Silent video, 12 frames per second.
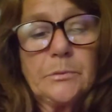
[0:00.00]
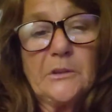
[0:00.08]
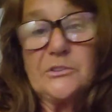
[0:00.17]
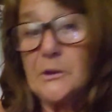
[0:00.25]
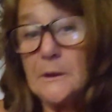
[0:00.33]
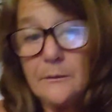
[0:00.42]

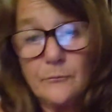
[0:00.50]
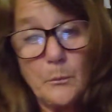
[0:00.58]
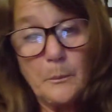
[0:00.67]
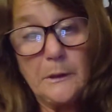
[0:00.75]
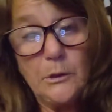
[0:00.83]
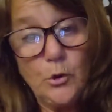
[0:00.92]
This could
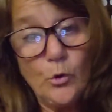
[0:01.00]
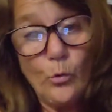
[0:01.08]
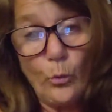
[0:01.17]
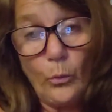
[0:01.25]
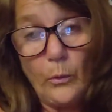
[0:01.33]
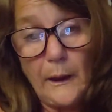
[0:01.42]
even be
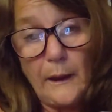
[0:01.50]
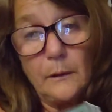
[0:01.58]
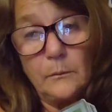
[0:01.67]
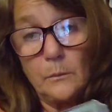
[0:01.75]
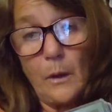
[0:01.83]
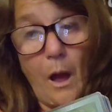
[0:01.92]
you
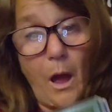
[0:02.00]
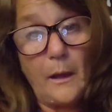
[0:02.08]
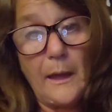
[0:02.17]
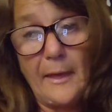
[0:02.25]
uh,